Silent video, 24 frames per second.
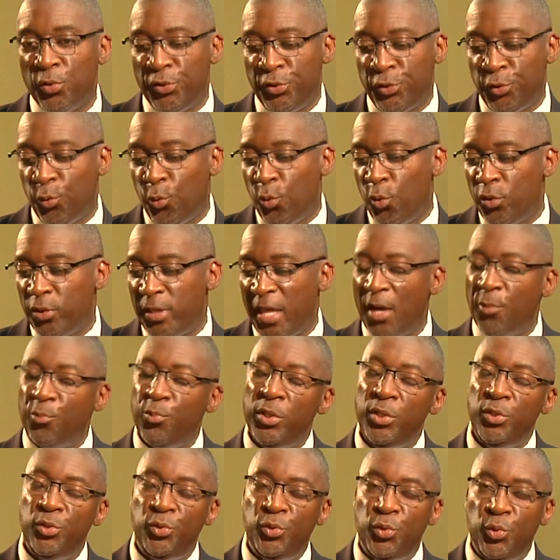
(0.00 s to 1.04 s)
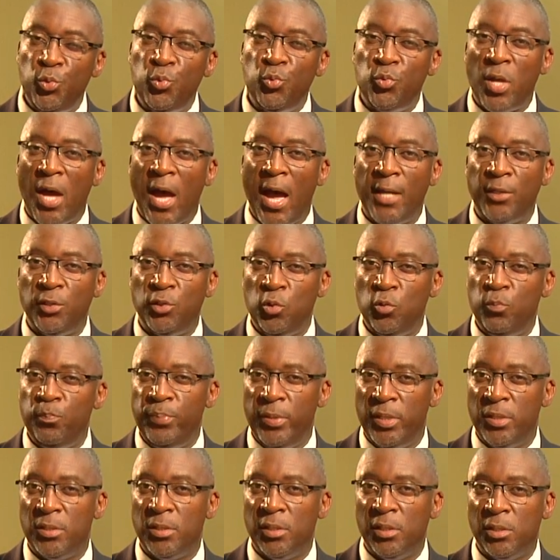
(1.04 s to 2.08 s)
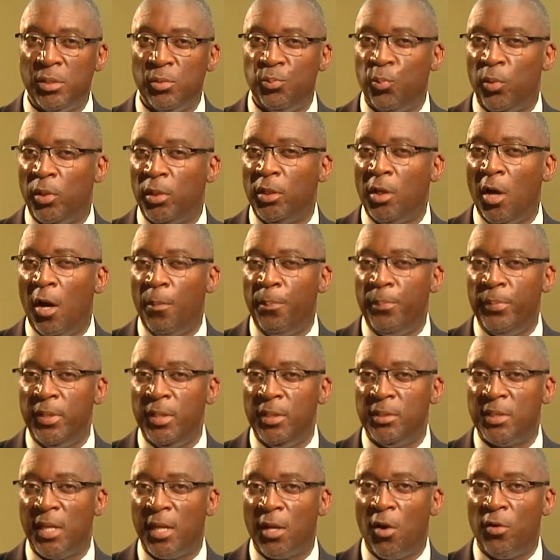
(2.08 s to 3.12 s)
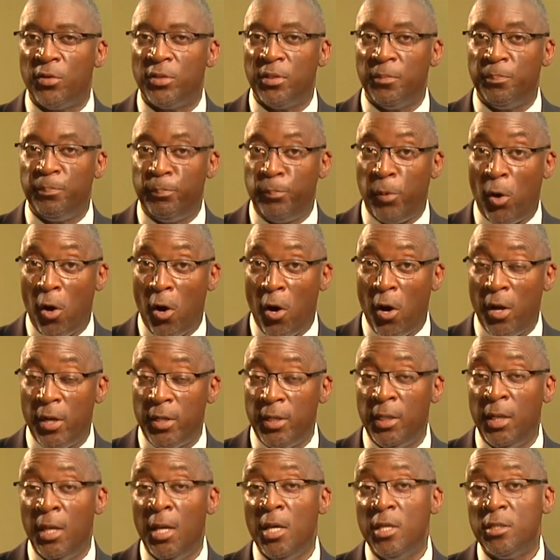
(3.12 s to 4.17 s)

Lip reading: ensure that we do not do business with companies that are debarred,